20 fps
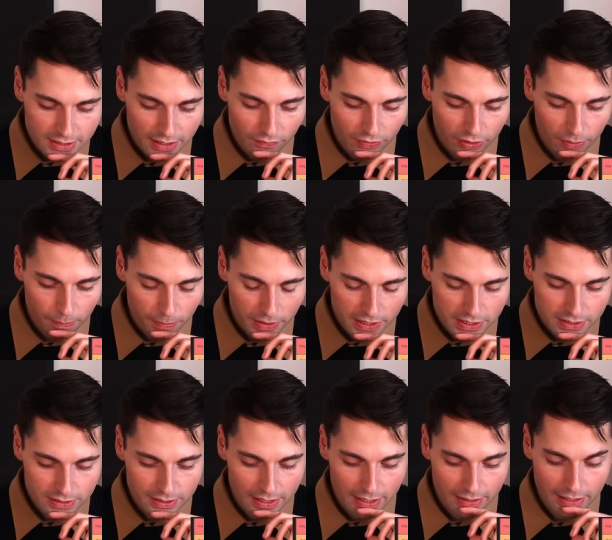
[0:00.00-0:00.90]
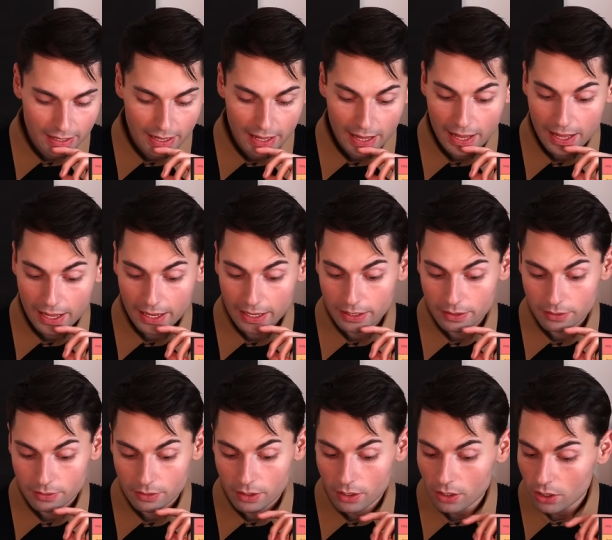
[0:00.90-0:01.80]
definitely a piece that
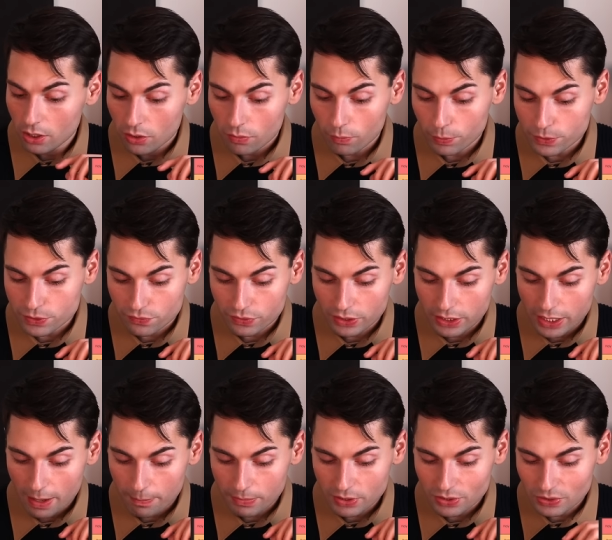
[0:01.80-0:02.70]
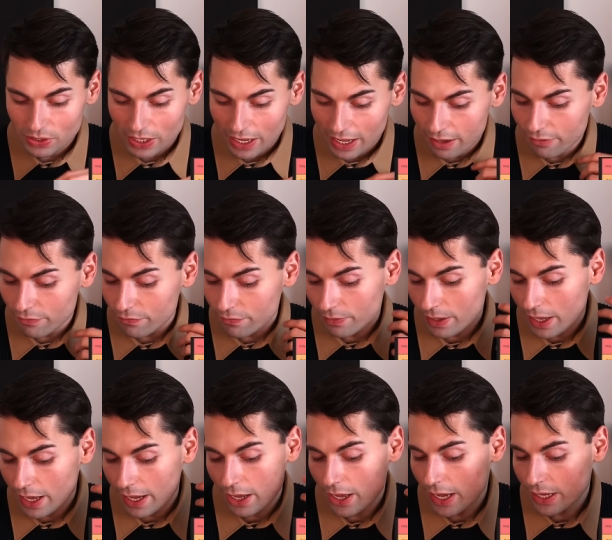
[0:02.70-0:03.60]
I was really happy to have.
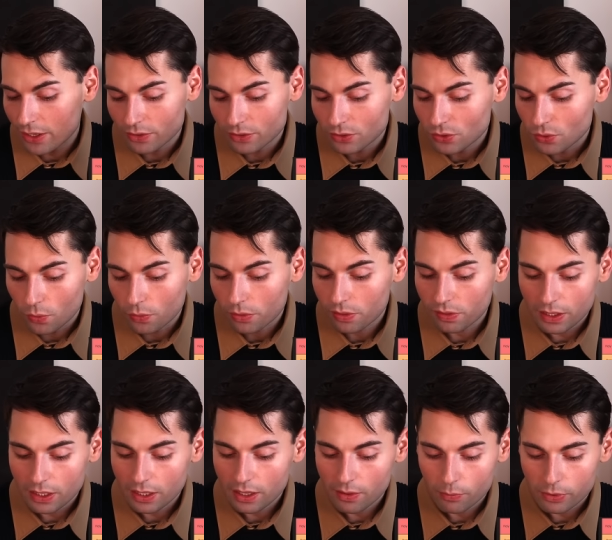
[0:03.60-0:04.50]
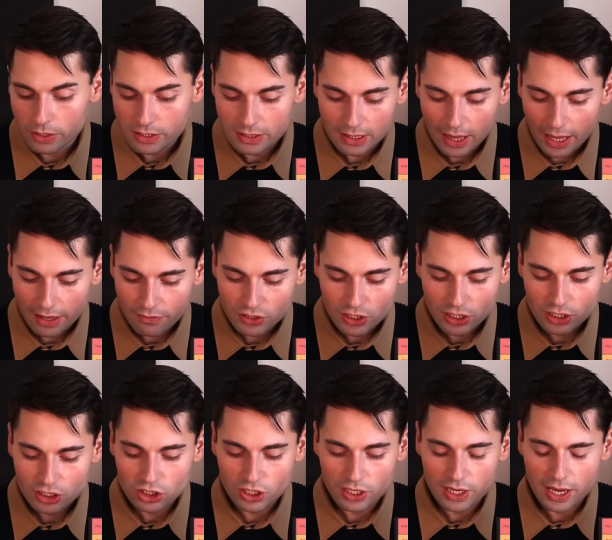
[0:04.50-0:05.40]
I, I don't think it was
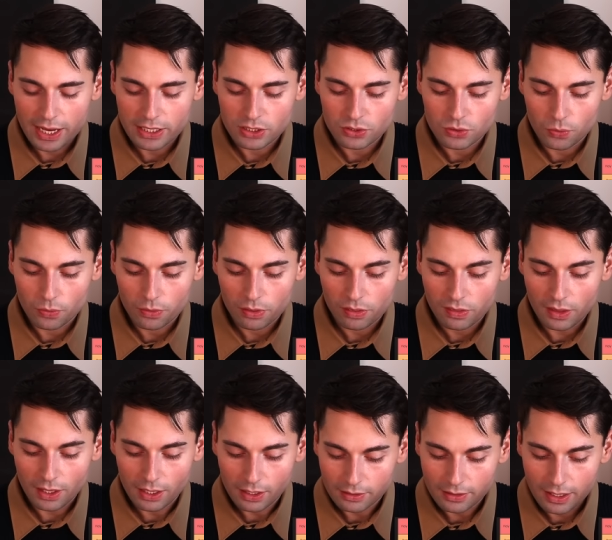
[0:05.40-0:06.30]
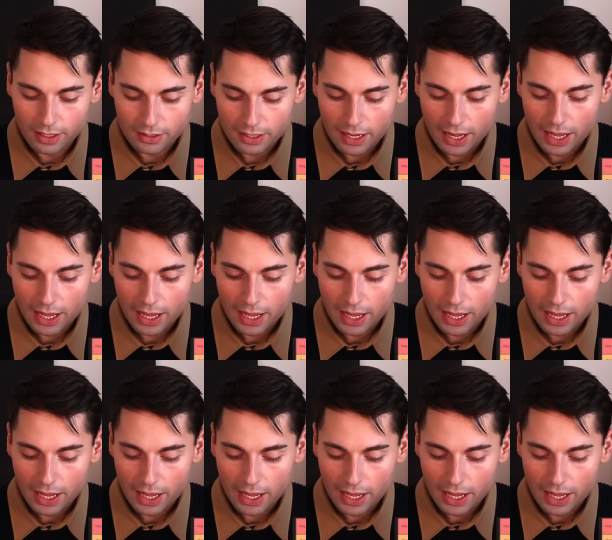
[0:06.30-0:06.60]
life-changing. I don't think that